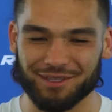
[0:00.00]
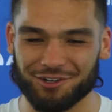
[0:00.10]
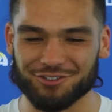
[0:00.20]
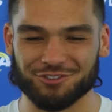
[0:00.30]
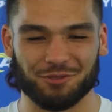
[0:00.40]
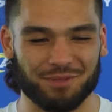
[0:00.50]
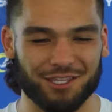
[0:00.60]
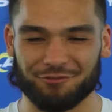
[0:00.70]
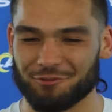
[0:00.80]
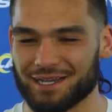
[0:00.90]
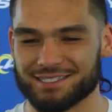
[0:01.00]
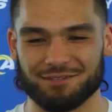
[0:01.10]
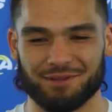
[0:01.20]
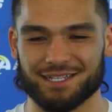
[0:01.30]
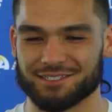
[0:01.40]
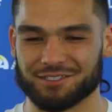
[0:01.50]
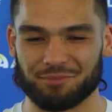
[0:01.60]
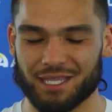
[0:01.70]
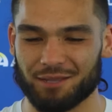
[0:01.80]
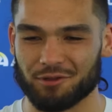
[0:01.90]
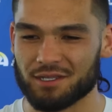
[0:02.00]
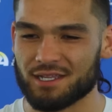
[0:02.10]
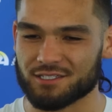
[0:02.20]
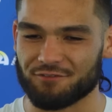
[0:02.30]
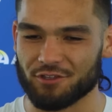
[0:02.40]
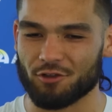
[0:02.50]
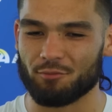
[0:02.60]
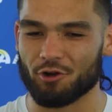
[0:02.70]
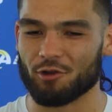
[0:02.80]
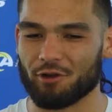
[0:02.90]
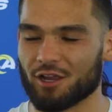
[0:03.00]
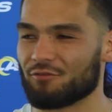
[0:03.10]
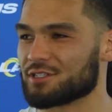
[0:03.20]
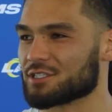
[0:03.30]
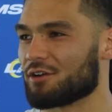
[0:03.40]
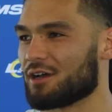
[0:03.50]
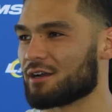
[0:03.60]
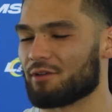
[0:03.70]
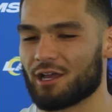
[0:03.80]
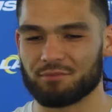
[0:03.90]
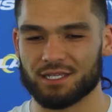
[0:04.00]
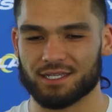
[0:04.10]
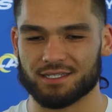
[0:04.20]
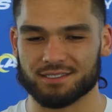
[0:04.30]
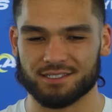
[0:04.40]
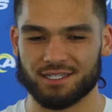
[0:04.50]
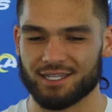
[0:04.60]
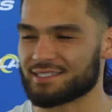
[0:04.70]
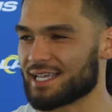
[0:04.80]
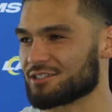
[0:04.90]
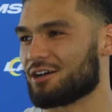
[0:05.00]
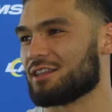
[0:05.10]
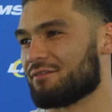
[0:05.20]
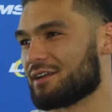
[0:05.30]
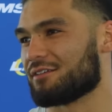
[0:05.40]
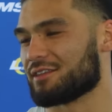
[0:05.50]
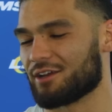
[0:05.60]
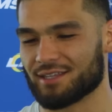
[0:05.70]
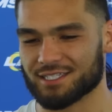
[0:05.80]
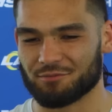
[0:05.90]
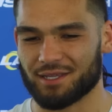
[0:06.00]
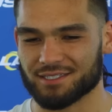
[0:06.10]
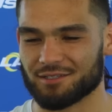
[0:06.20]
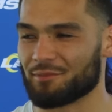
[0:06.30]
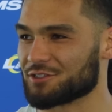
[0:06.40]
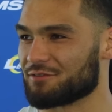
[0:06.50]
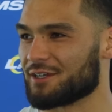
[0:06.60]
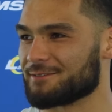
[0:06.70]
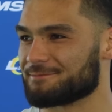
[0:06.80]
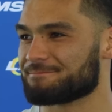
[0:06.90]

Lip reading: but then also to be there for my teammates and to be able to feel more aware of what's going on around me, because it takes all 11 out there, and that's what makes it the most fun.